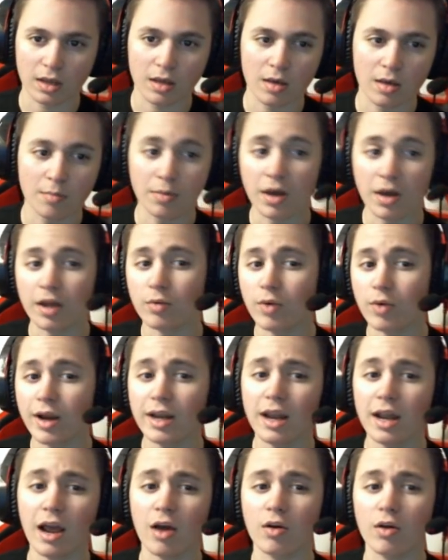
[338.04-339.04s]
But right
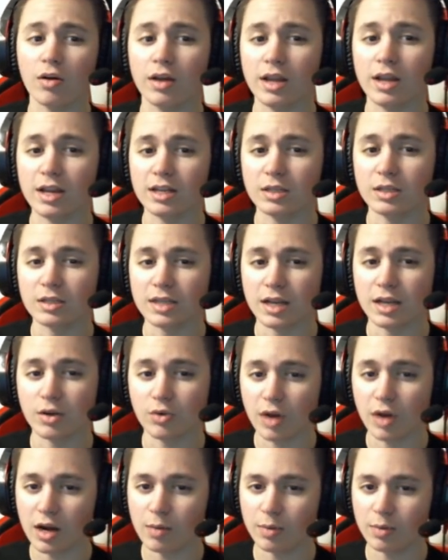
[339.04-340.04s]
now, it is
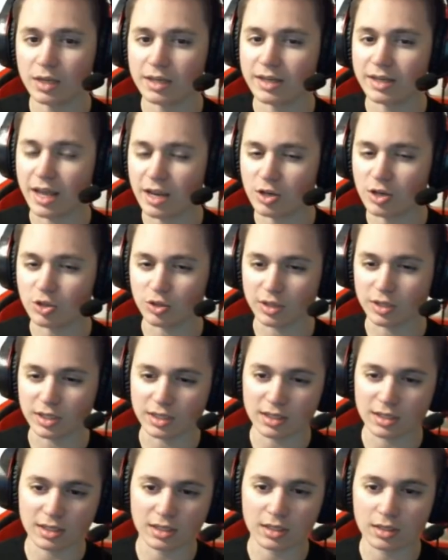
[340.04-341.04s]
incredibly
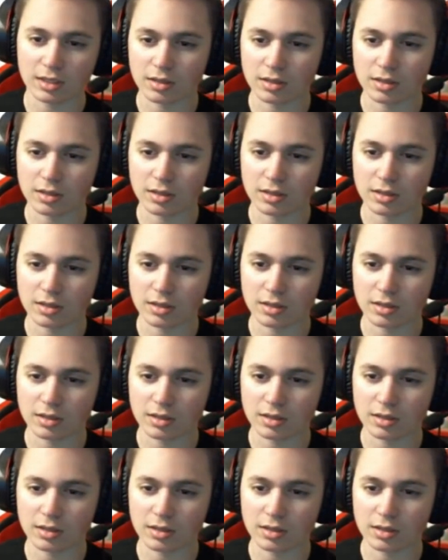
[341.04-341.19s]
dangerous.